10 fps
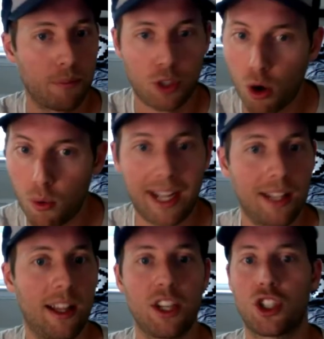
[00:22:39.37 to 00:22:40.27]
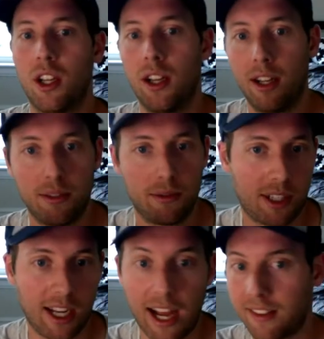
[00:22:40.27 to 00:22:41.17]
co-regulation and
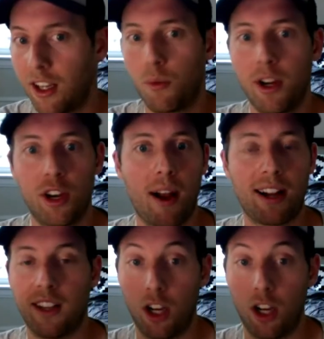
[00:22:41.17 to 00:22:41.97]
connecting and redirecting